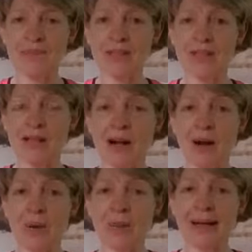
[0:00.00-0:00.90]

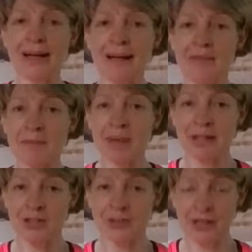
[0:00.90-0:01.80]
So
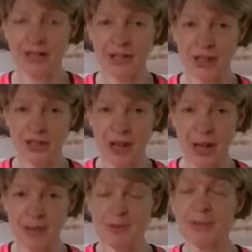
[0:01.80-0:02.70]
everybody's doing their
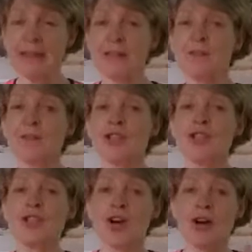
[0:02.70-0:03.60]
jobs, but if we
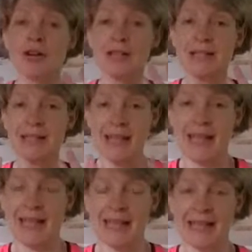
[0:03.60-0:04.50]
don't
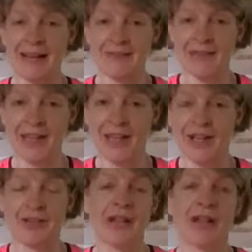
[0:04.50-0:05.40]
take enough
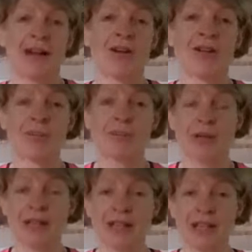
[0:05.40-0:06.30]
air and our
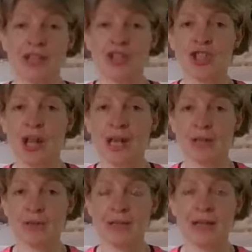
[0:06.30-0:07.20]
breathing is
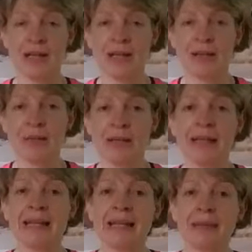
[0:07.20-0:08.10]
shallow, we
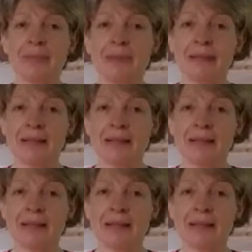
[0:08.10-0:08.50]
keep